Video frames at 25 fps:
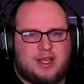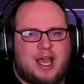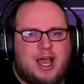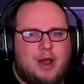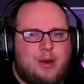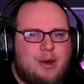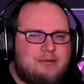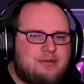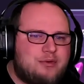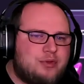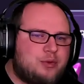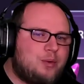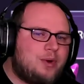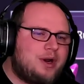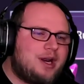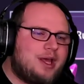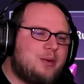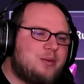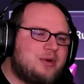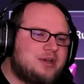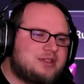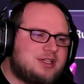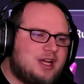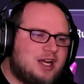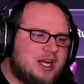However, the one I
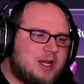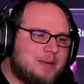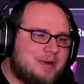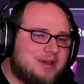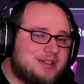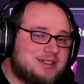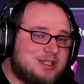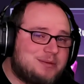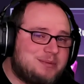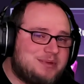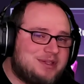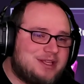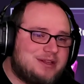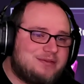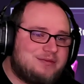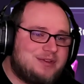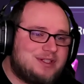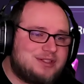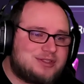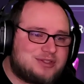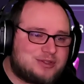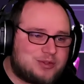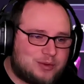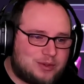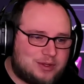want to talk about is going to be the
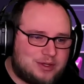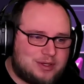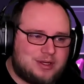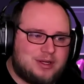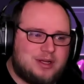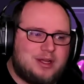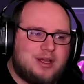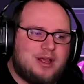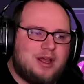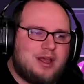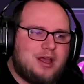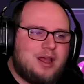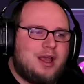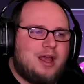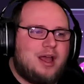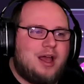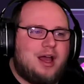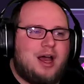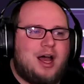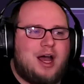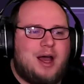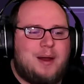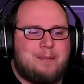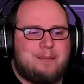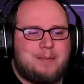event store.
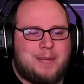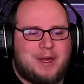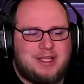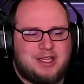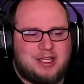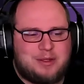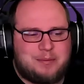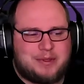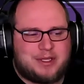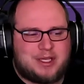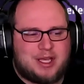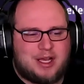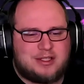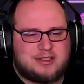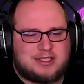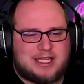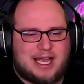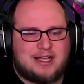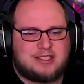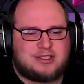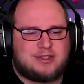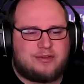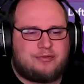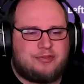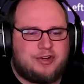Mainly because
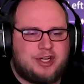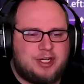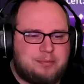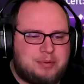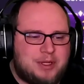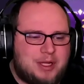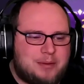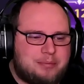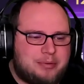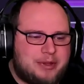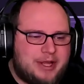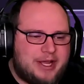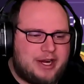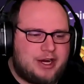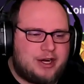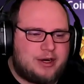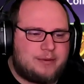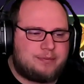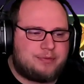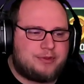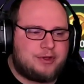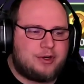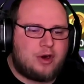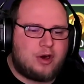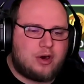as a free-to-play
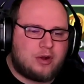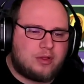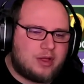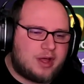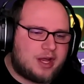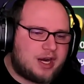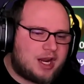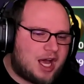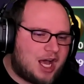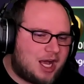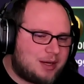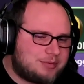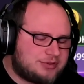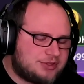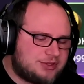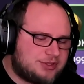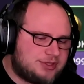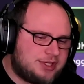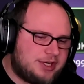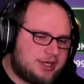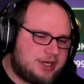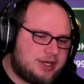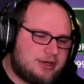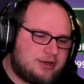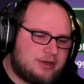player, there are a lot of options
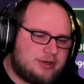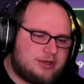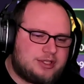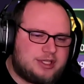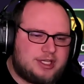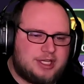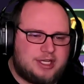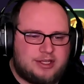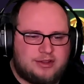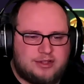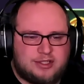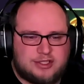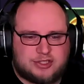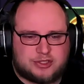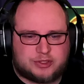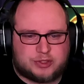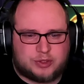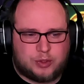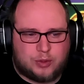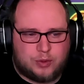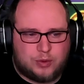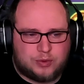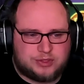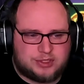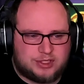here. Getting these
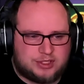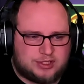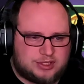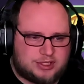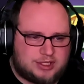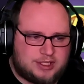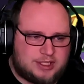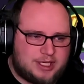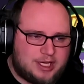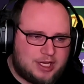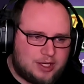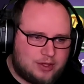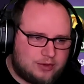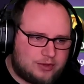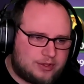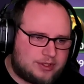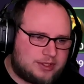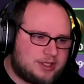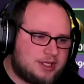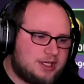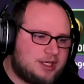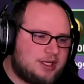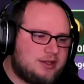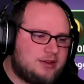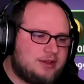scrolls is killer.
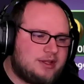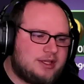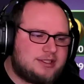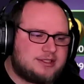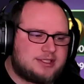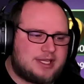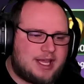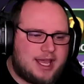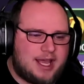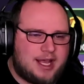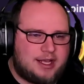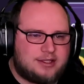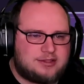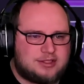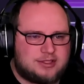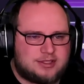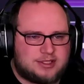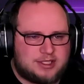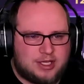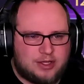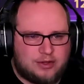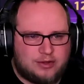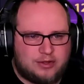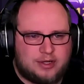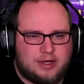Getting these eggs is
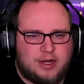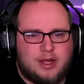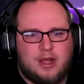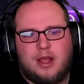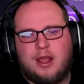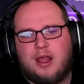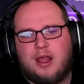killer.